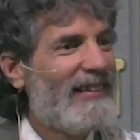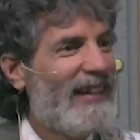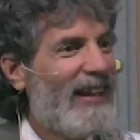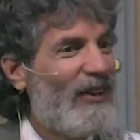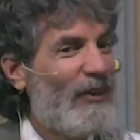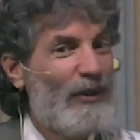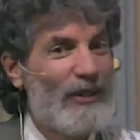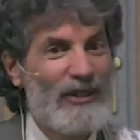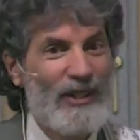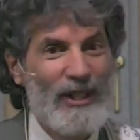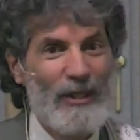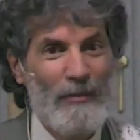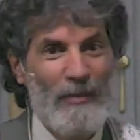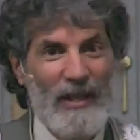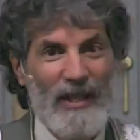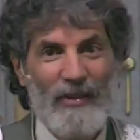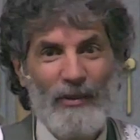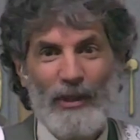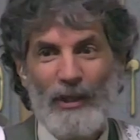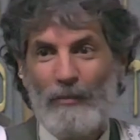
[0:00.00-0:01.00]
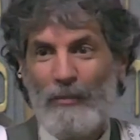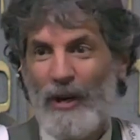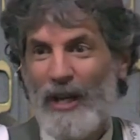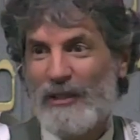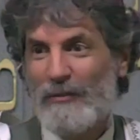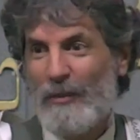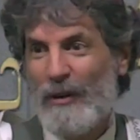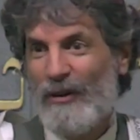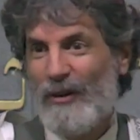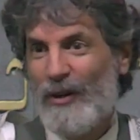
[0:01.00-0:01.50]
always going to be with the
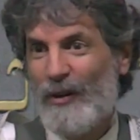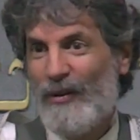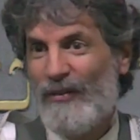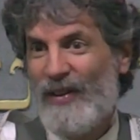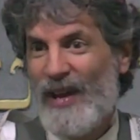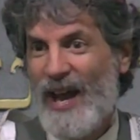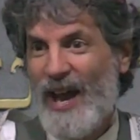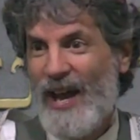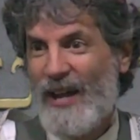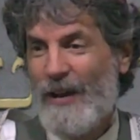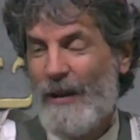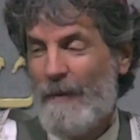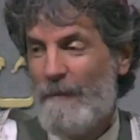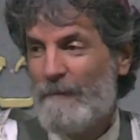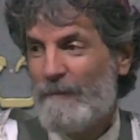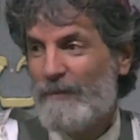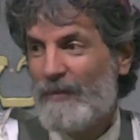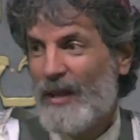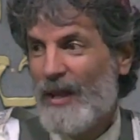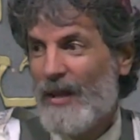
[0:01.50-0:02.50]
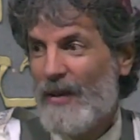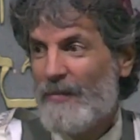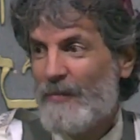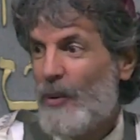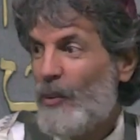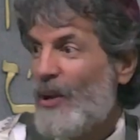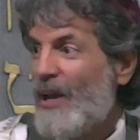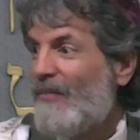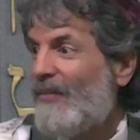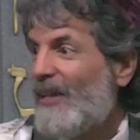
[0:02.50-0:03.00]
prosperity we've had, but
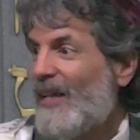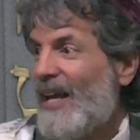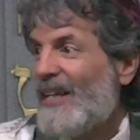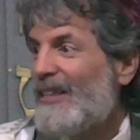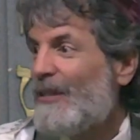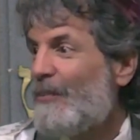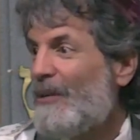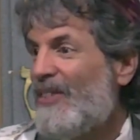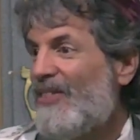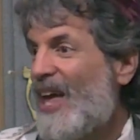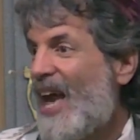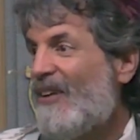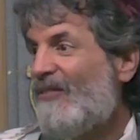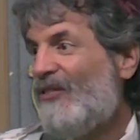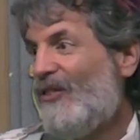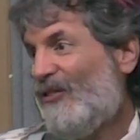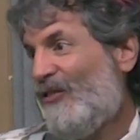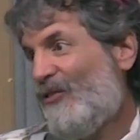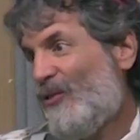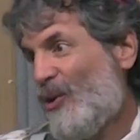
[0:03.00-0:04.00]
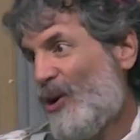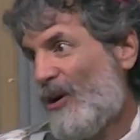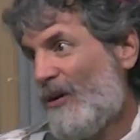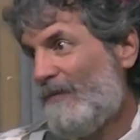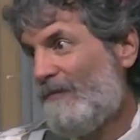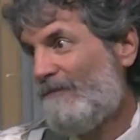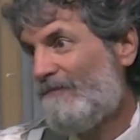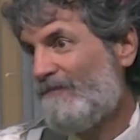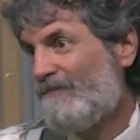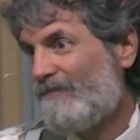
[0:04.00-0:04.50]
we have a lot to be thankful for,
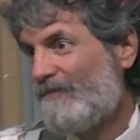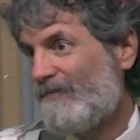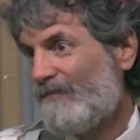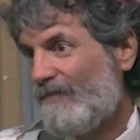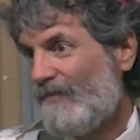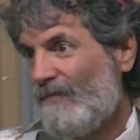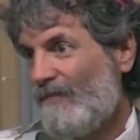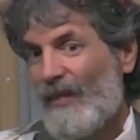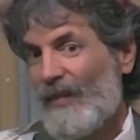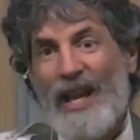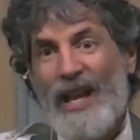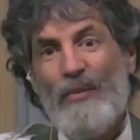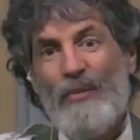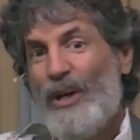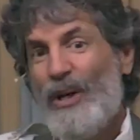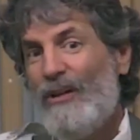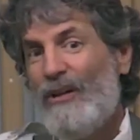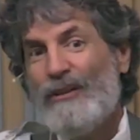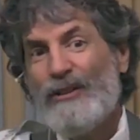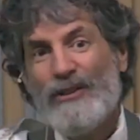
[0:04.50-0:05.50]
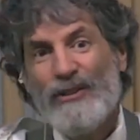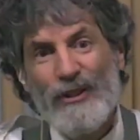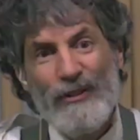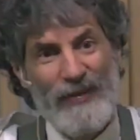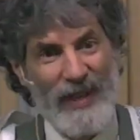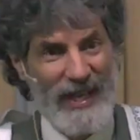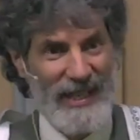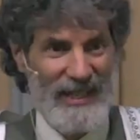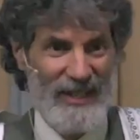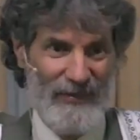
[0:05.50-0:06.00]
and we don't
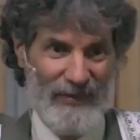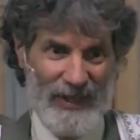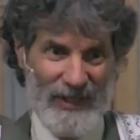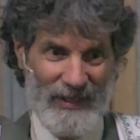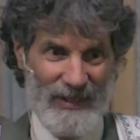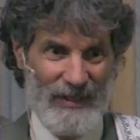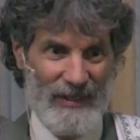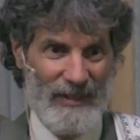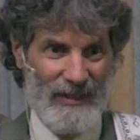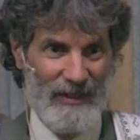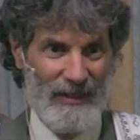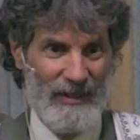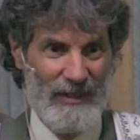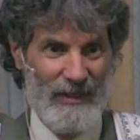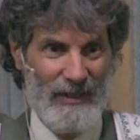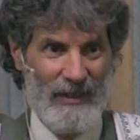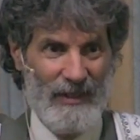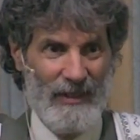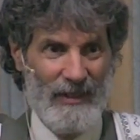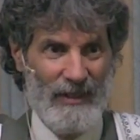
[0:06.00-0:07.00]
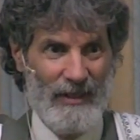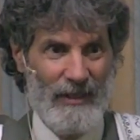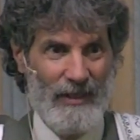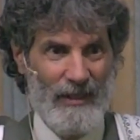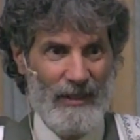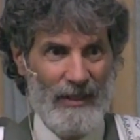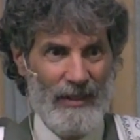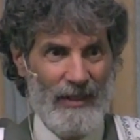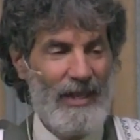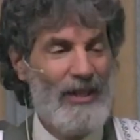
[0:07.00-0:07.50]
deserve any of it.
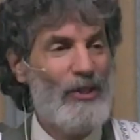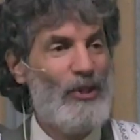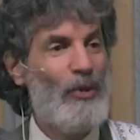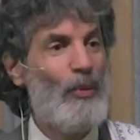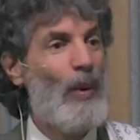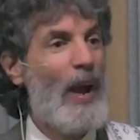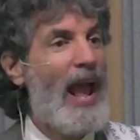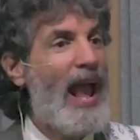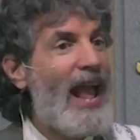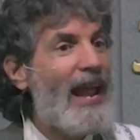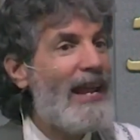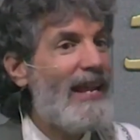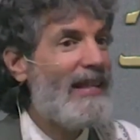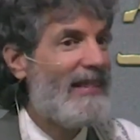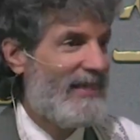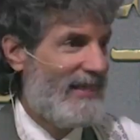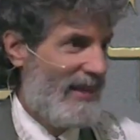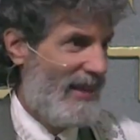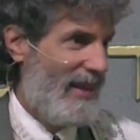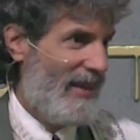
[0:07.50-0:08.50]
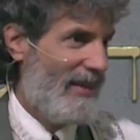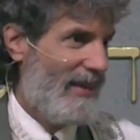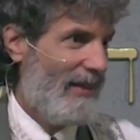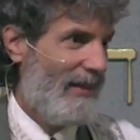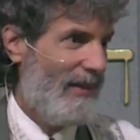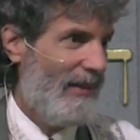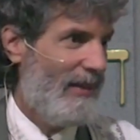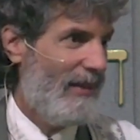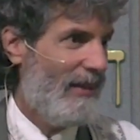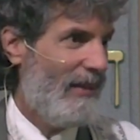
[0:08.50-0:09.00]
We didn't do
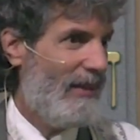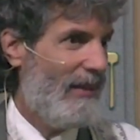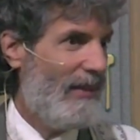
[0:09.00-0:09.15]
anything